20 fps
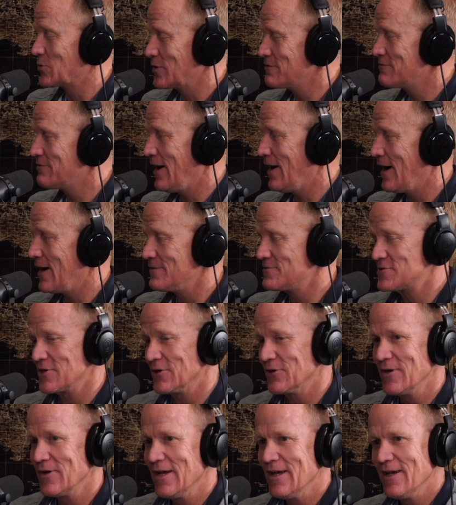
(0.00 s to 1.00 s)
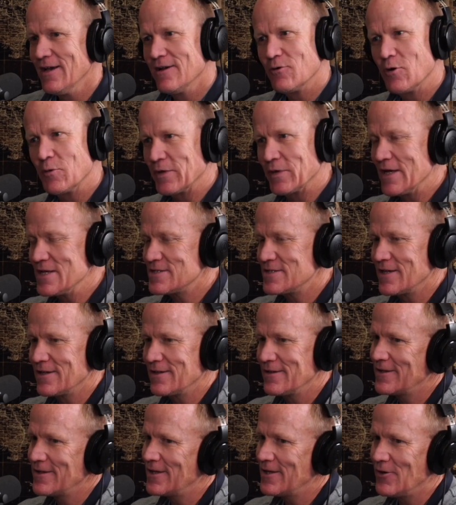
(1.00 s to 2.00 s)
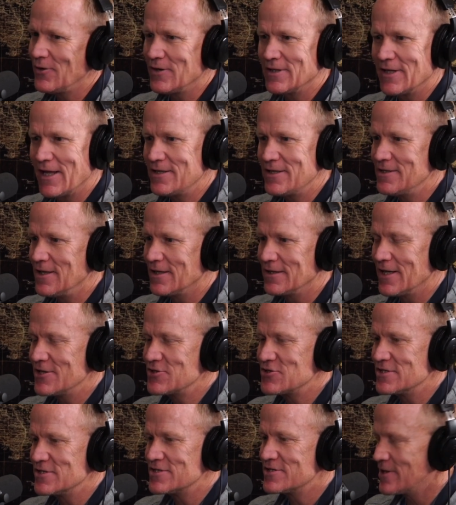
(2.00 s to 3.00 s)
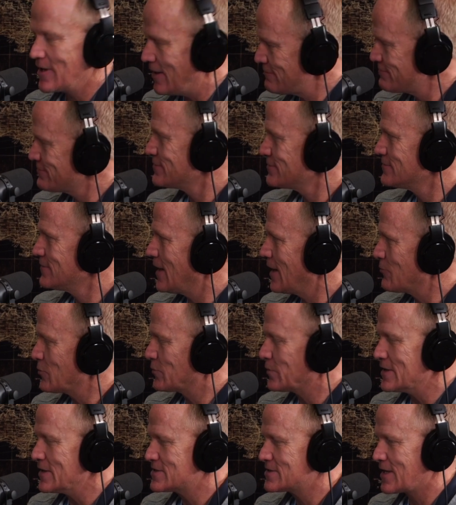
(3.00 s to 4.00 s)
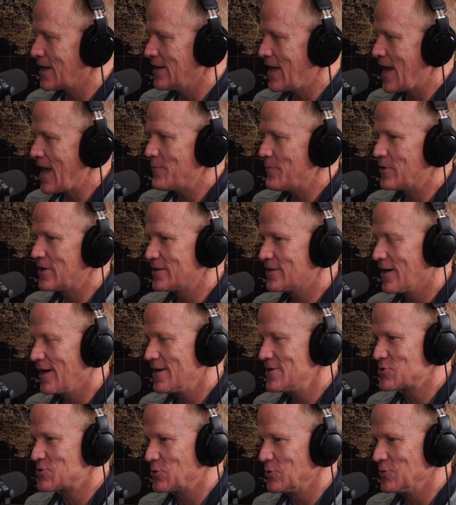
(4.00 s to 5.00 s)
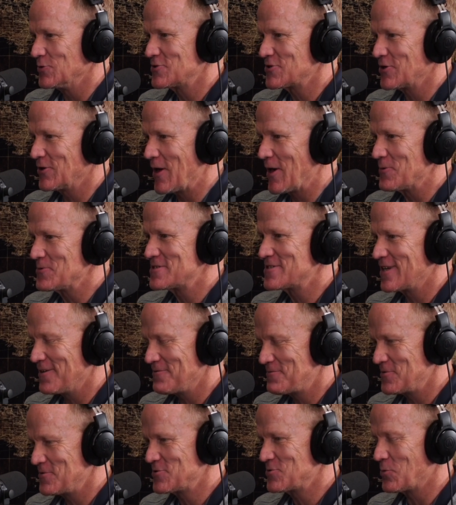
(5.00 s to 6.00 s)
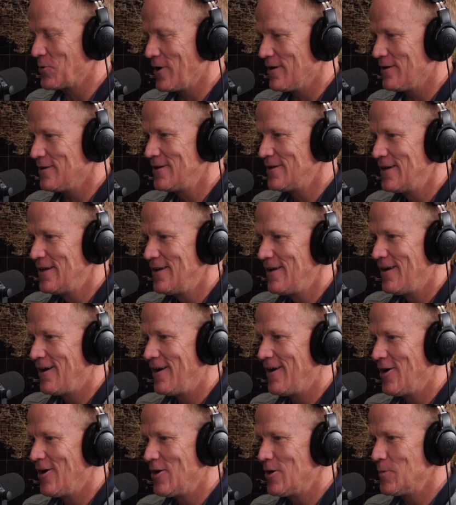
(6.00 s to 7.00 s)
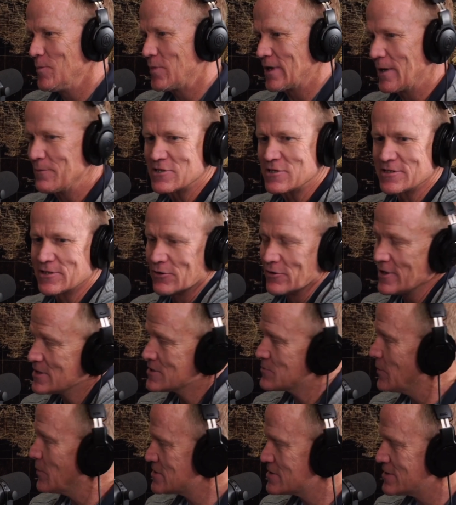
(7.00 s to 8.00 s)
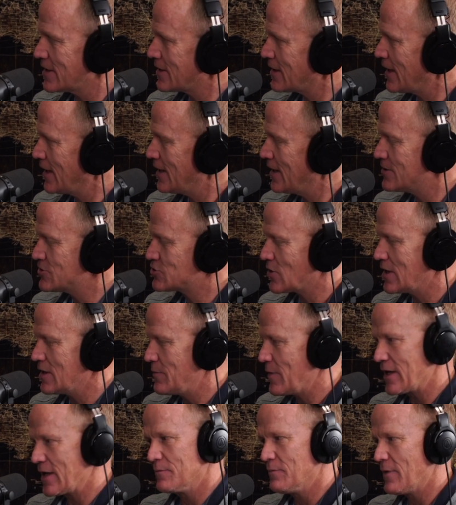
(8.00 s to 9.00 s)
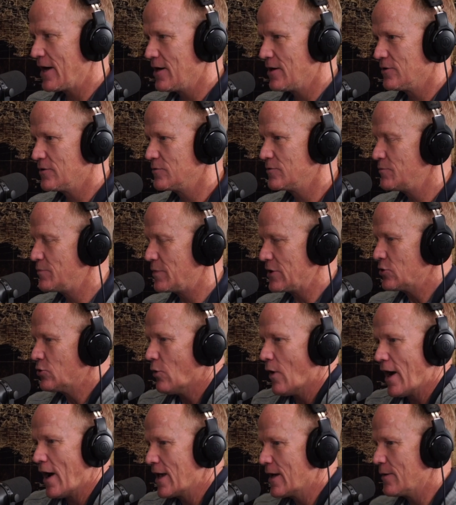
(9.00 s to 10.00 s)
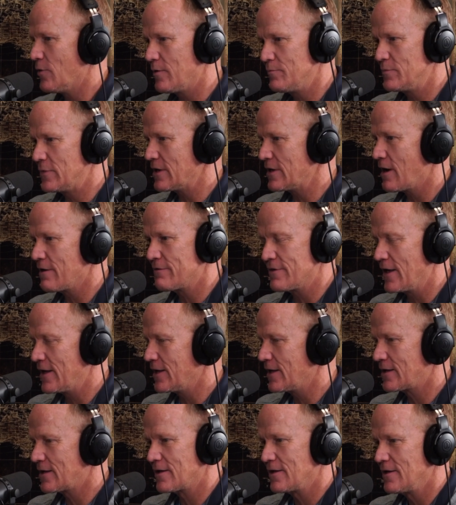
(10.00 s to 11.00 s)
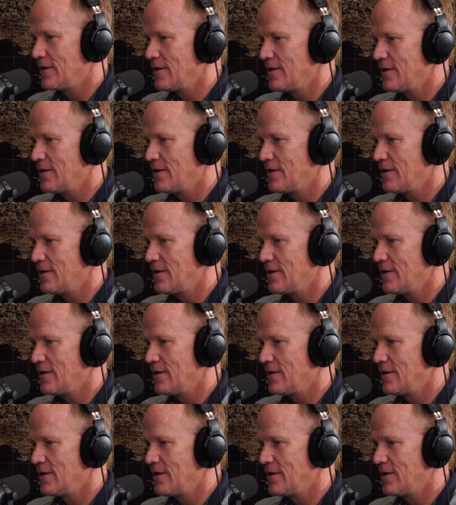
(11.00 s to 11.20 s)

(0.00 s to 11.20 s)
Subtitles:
25. So replacing, you know, a legend's tough. I replaced Ken Hammond at the high school, so that was tough as well. But I'm just learning as much as I can, trying to make it my own, be who I am, be authentic,